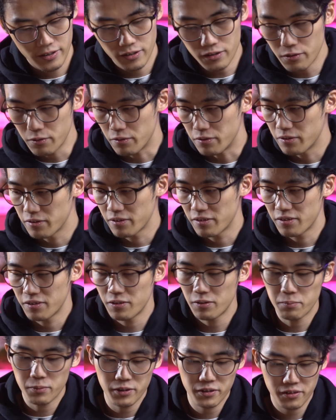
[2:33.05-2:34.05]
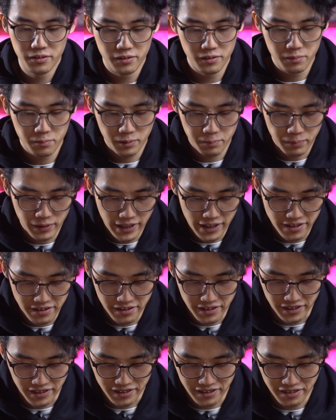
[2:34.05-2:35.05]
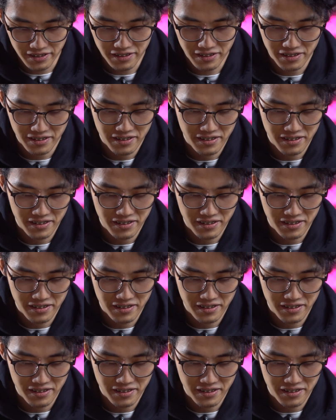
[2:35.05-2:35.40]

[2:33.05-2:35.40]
Oh, no more plastics.